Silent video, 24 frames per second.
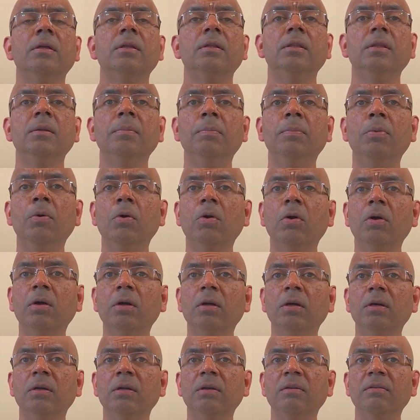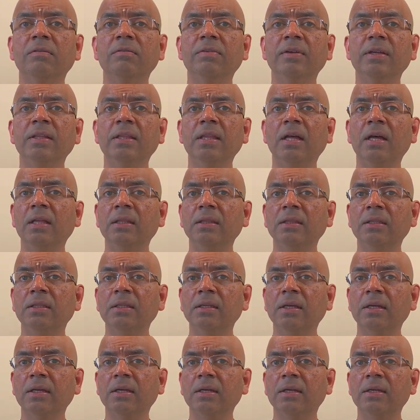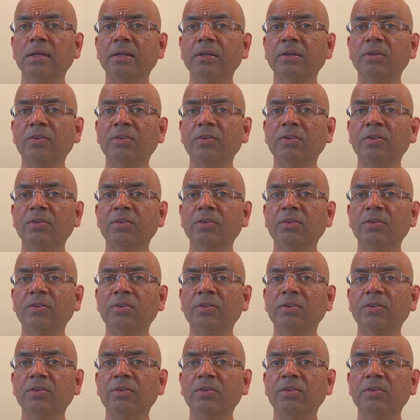the book Vedanta